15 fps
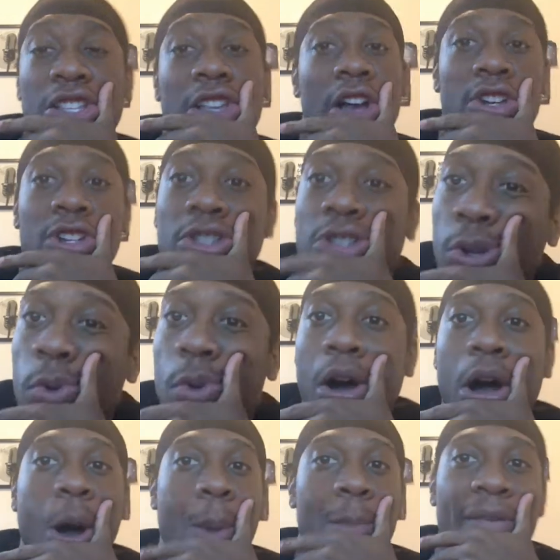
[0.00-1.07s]
turn into
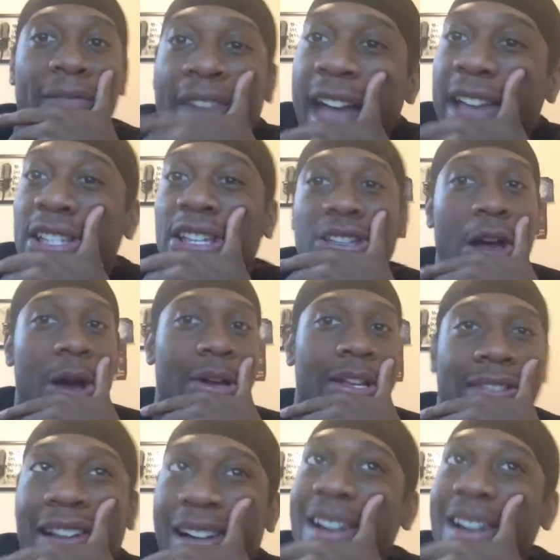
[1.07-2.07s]
a home invasion, talking.